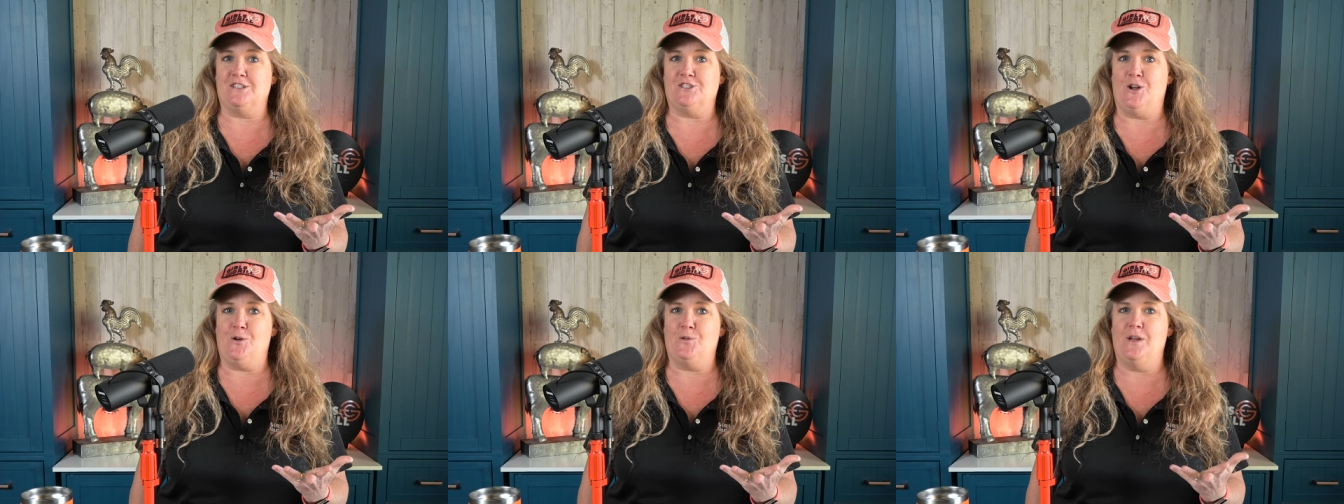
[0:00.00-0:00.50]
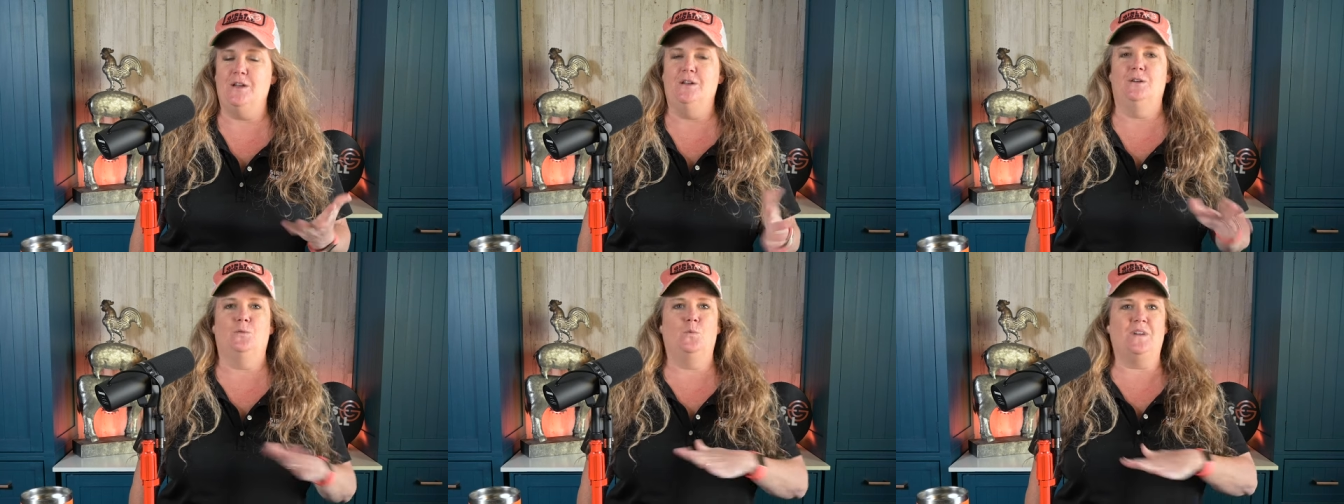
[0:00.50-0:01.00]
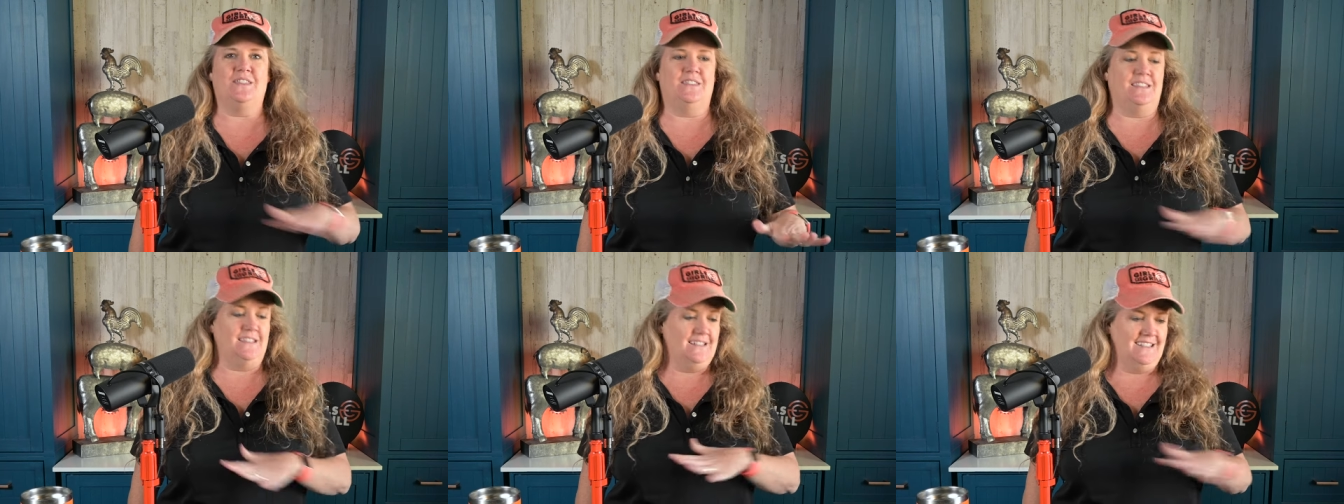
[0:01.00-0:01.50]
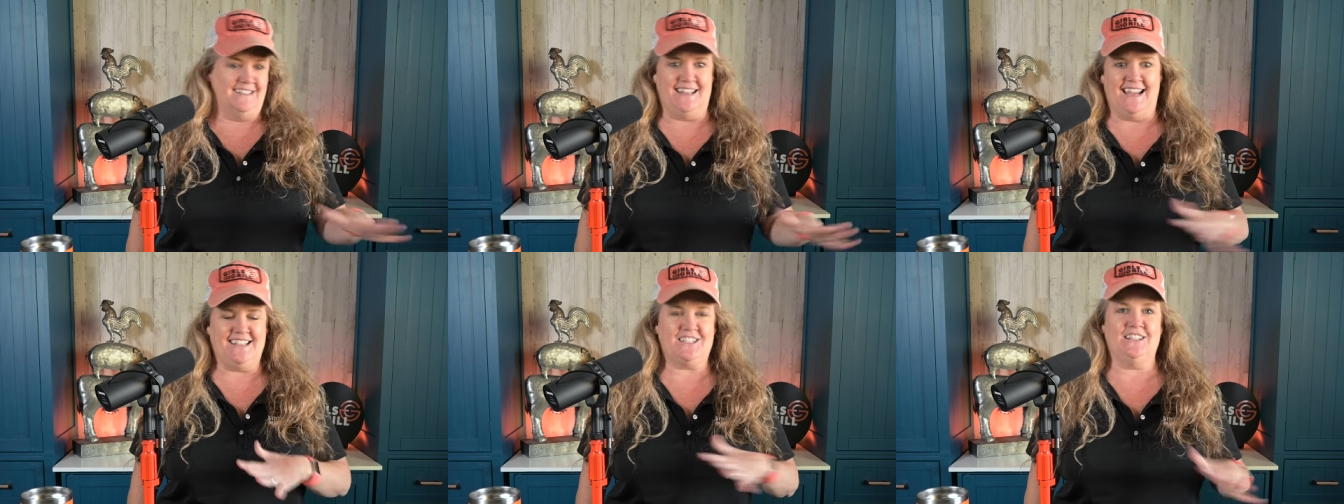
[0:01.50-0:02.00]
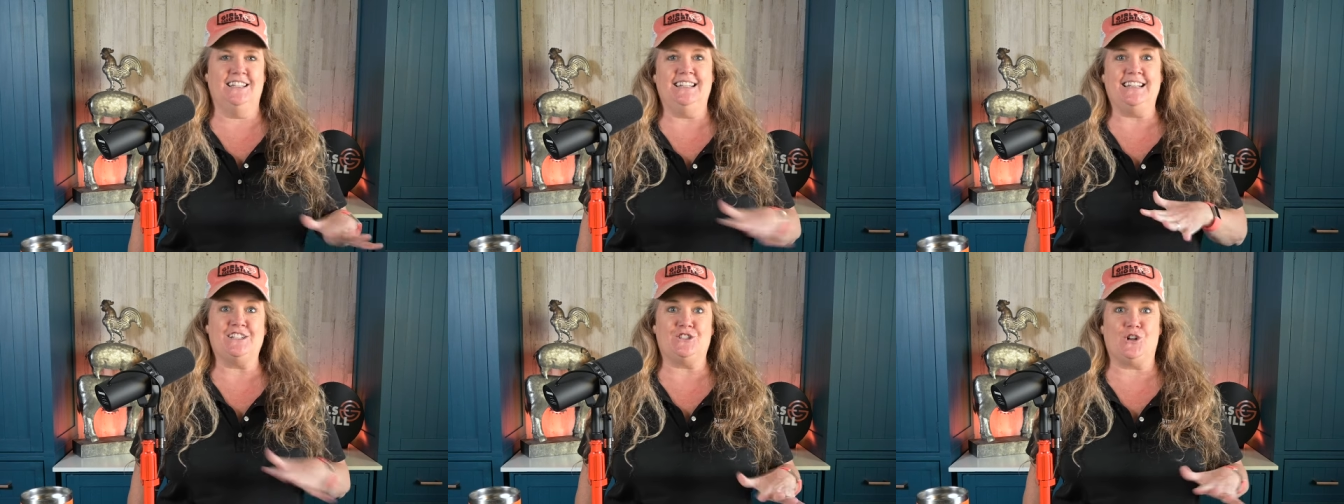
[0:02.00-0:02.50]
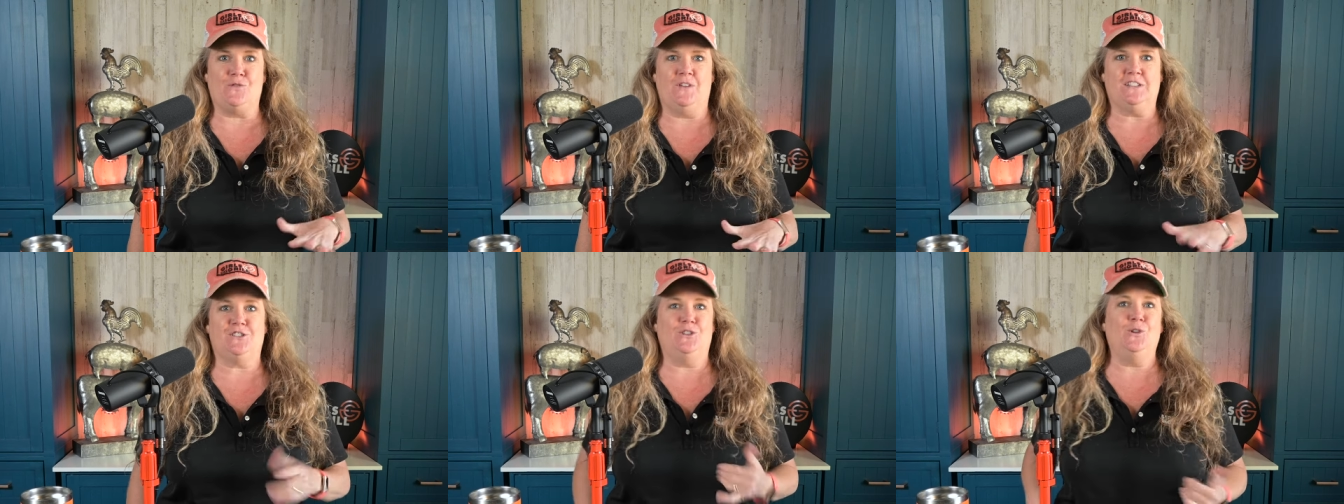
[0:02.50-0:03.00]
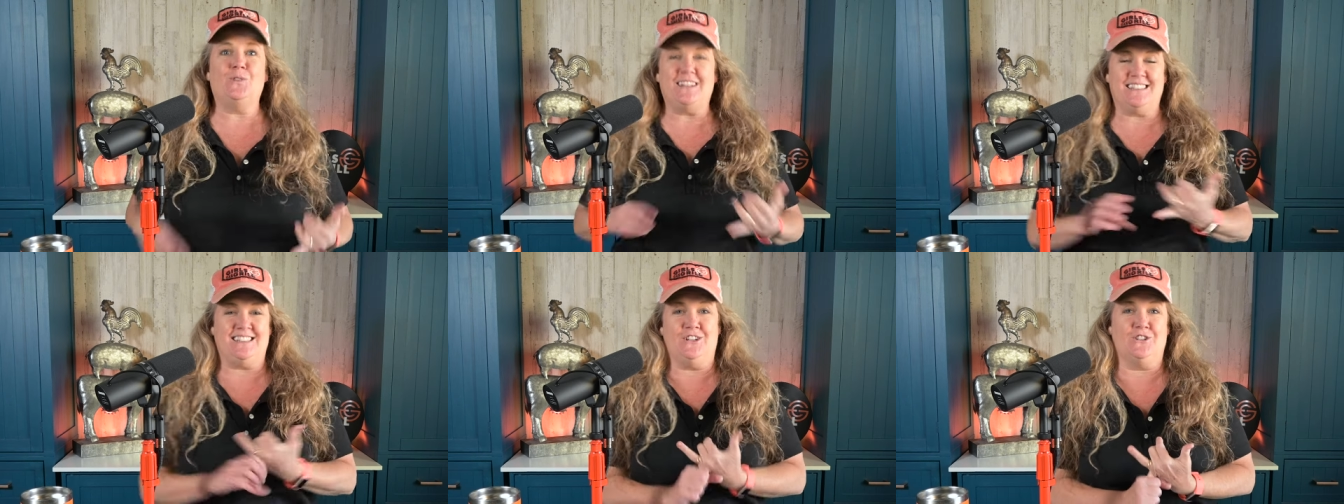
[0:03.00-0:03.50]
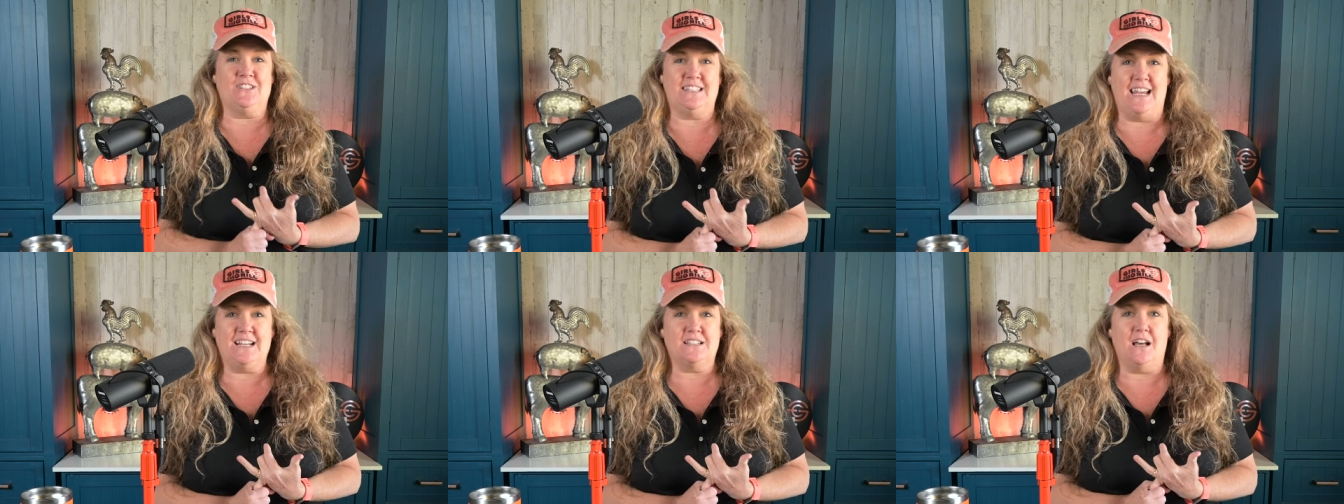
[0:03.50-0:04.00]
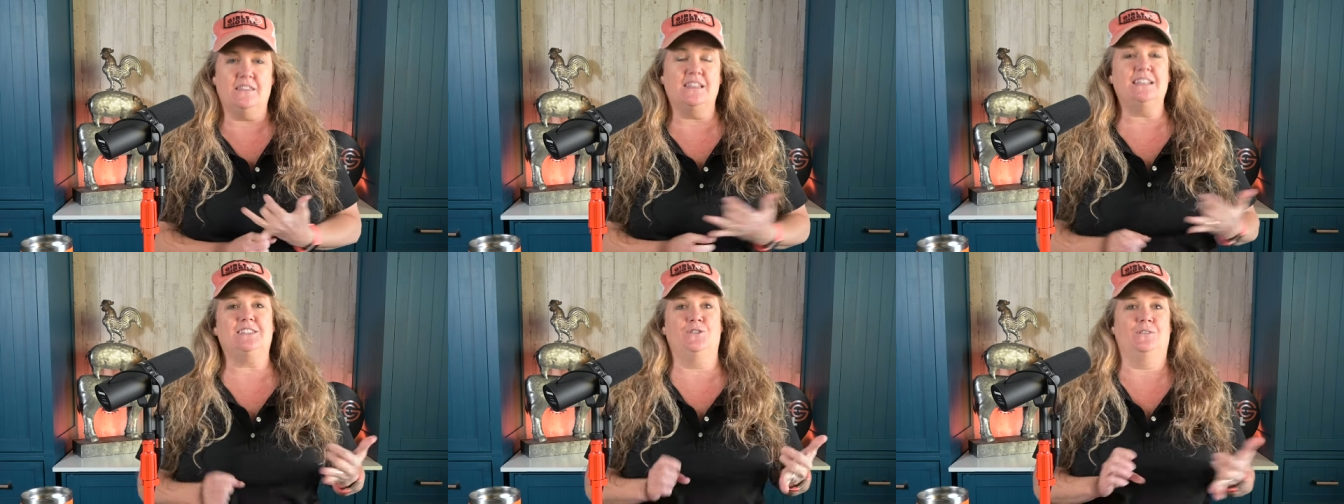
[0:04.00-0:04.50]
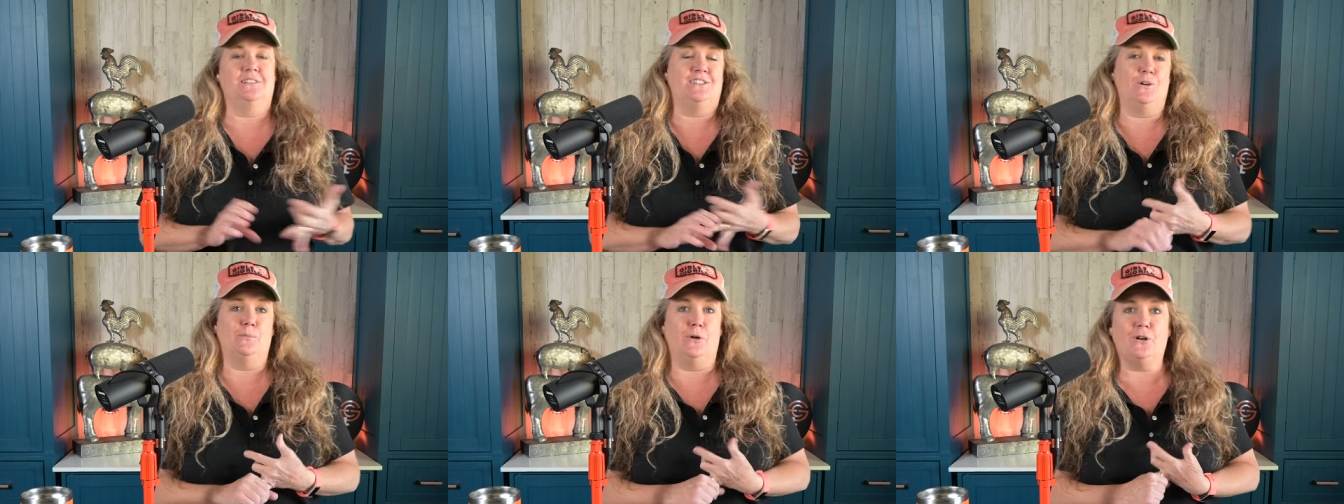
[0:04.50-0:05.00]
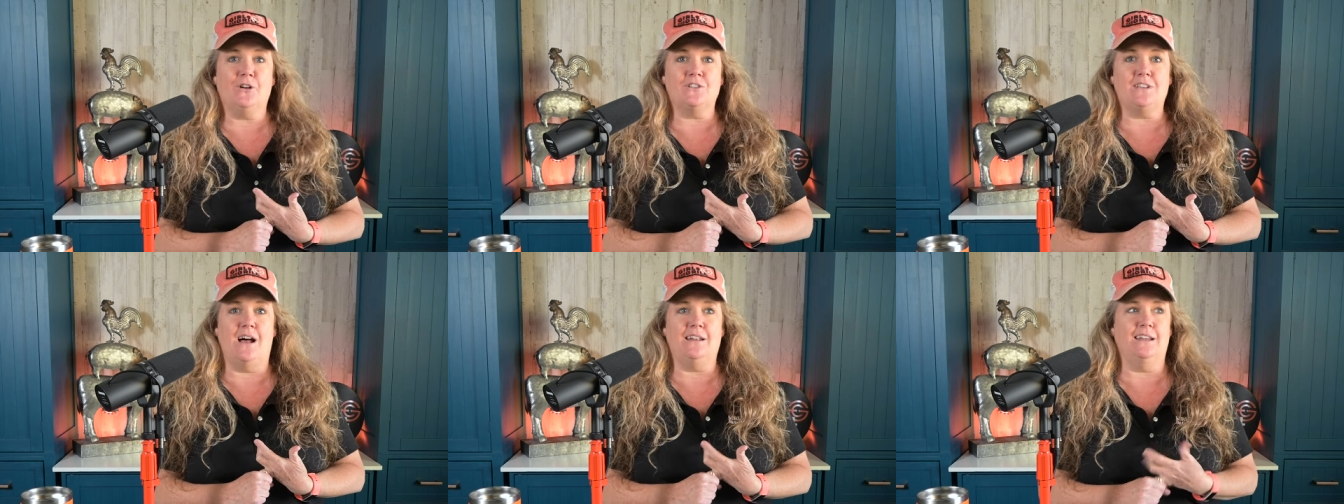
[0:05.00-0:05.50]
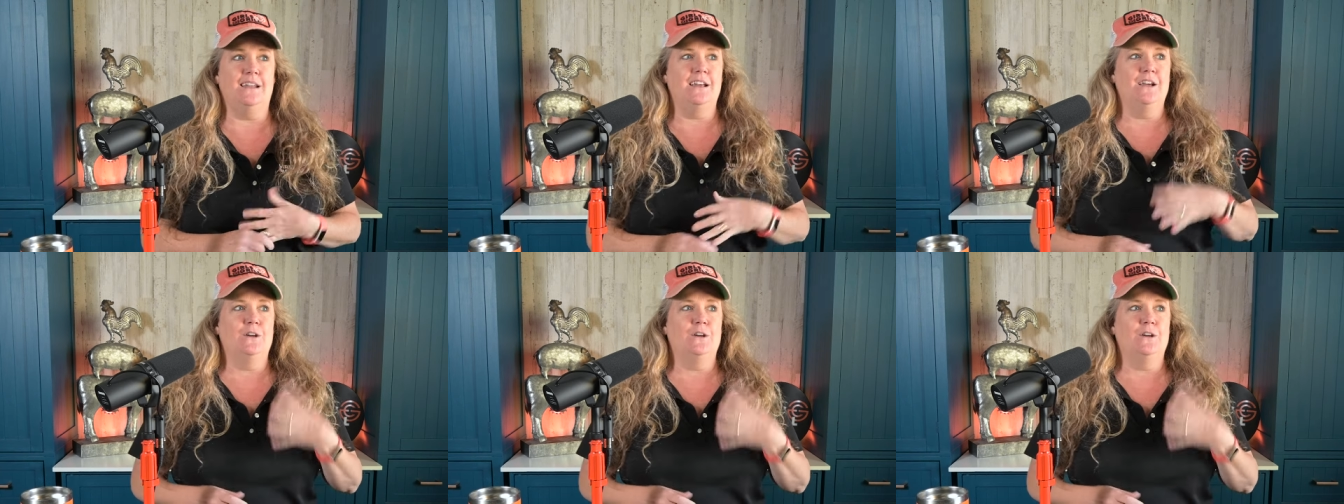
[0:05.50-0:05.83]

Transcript: a stone, with the nice cleaning surface. So you can sear steaks on this, you can sear burgers on it.